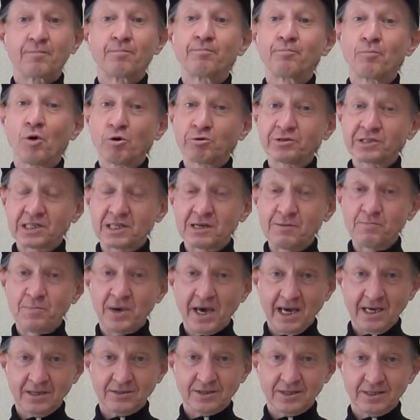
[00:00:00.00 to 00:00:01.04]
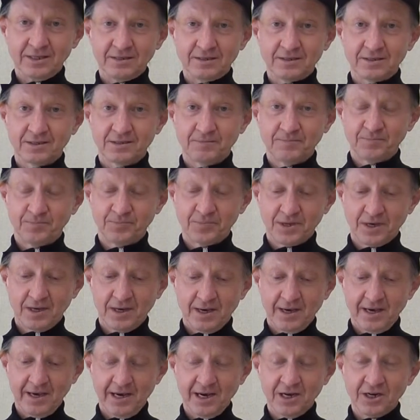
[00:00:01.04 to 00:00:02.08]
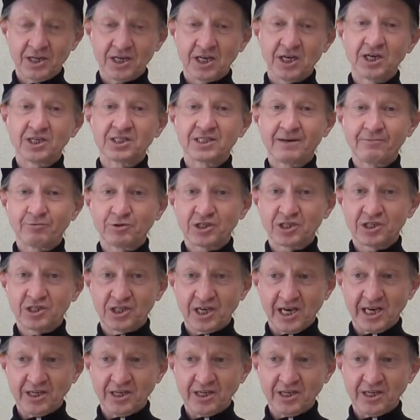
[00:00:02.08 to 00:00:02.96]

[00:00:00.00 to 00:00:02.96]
mostly paintings. And as I was